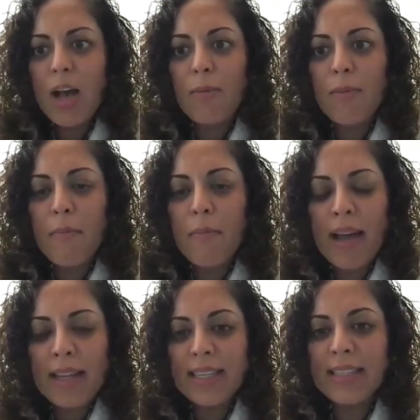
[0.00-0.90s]

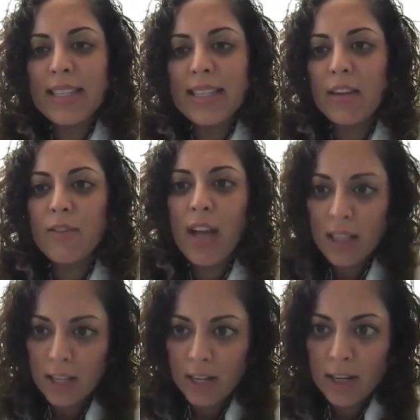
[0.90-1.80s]
But in skin of
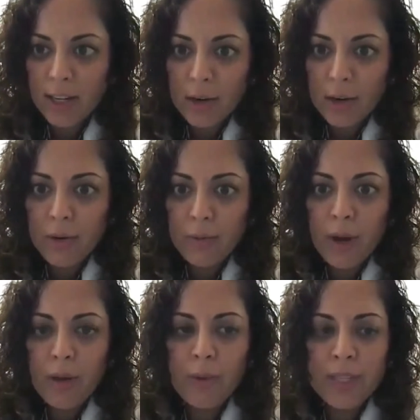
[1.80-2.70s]
color,
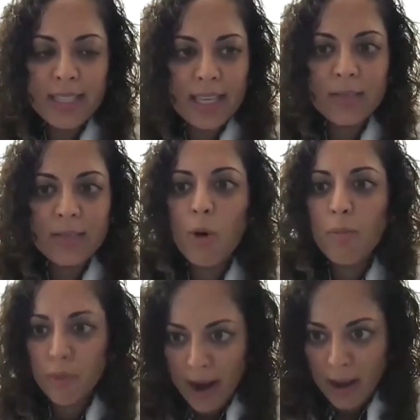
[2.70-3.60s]
what we see is more
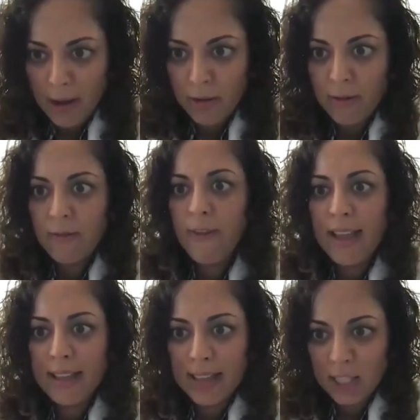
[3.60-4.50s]
brown,
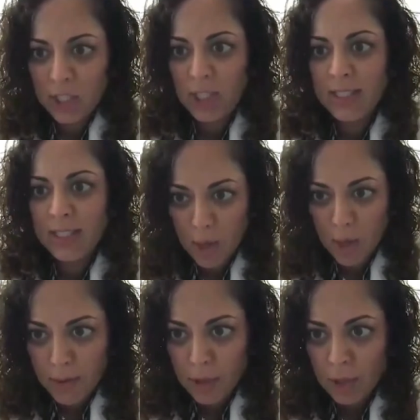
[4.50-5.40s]
violaceous,
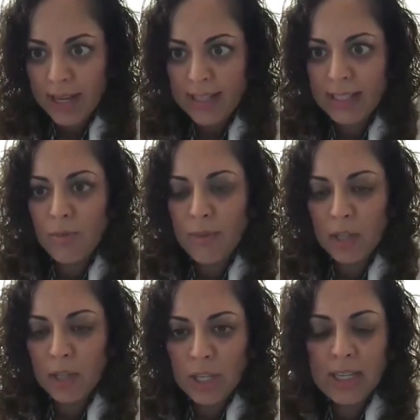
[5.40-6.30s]
purple, as you
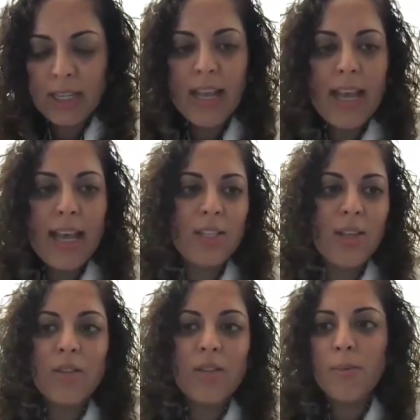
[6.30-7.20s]
mentioned. And
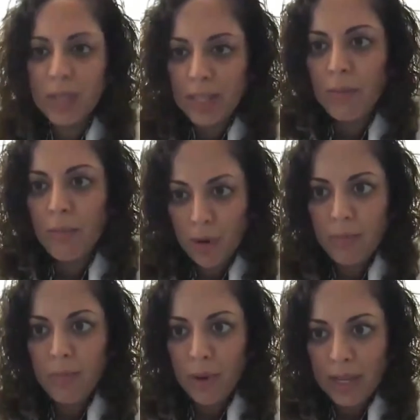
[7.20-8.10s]
so that's a really
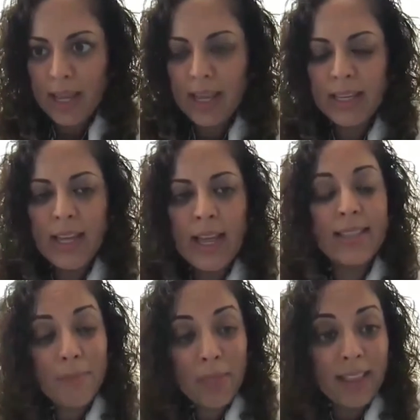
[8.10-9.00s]
important point,
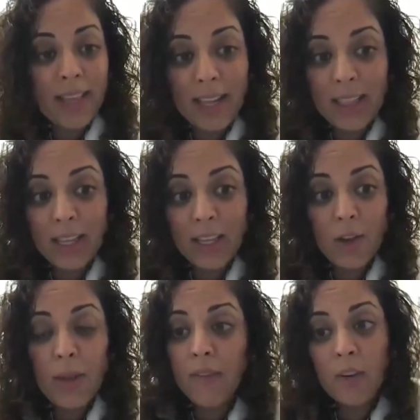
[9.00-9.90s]
and something that I think,
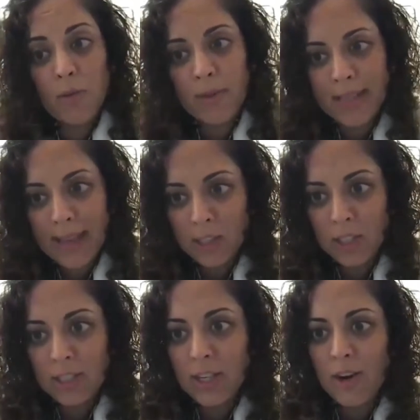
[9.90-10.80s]
even
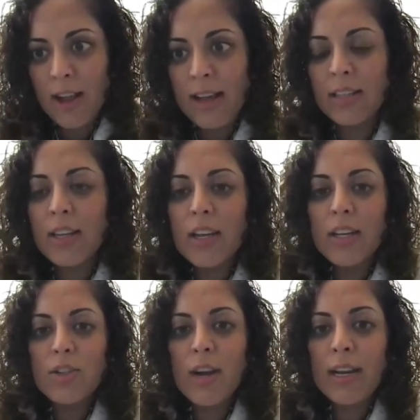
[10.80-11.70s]
dermatologists are not
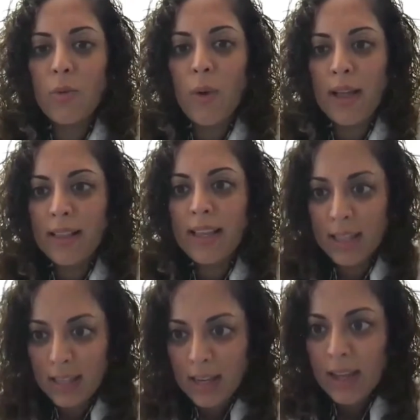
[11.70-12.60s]
trained well
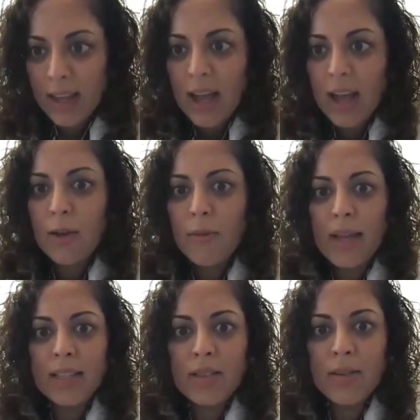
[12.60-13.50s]
in.
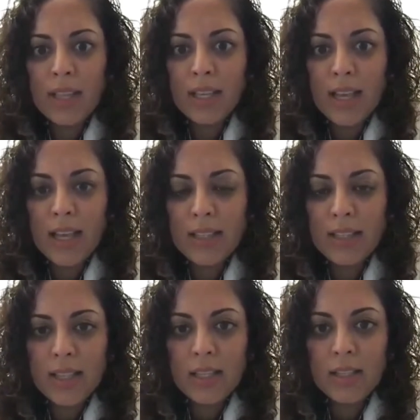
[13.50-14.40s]
And so I think
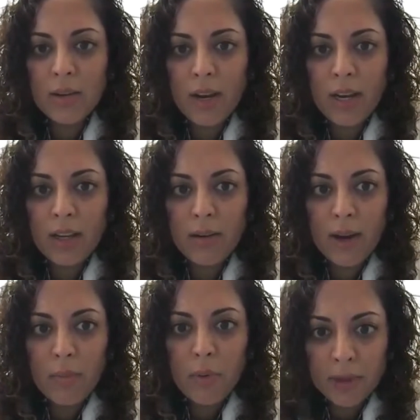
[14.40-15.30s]
that's a
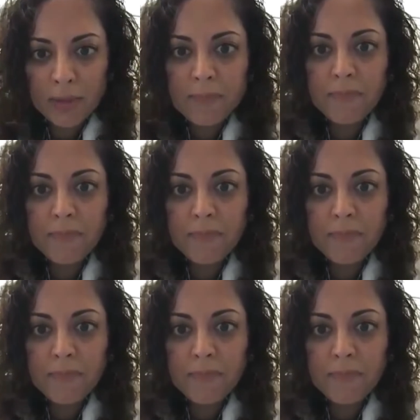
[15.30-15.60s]
great point.